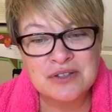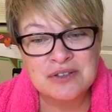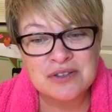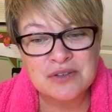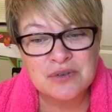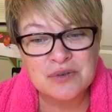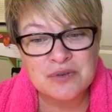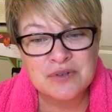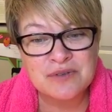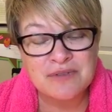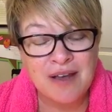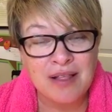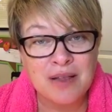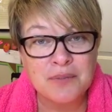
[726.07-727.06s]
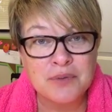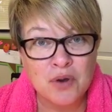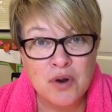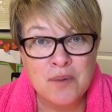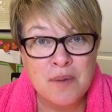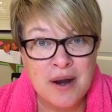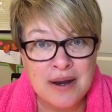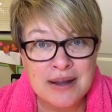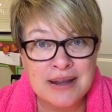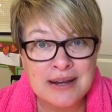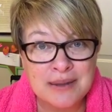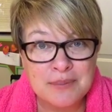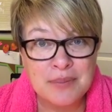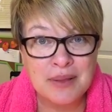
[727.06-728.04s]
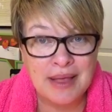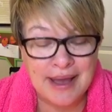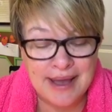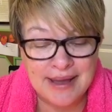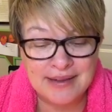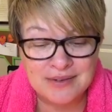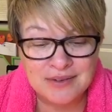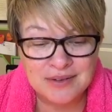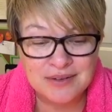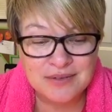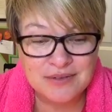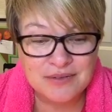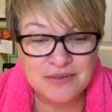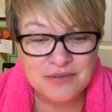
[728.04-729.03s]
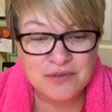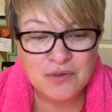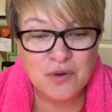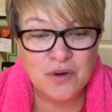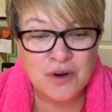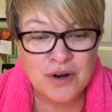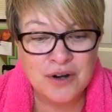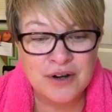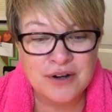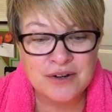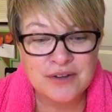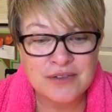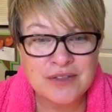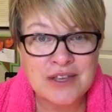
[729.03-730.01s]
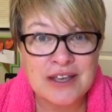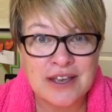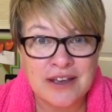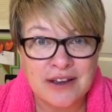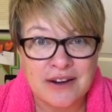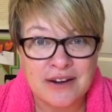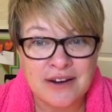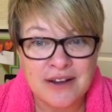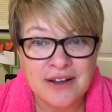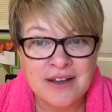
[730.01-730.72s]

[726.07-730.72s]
to develop your marketing plan for the year,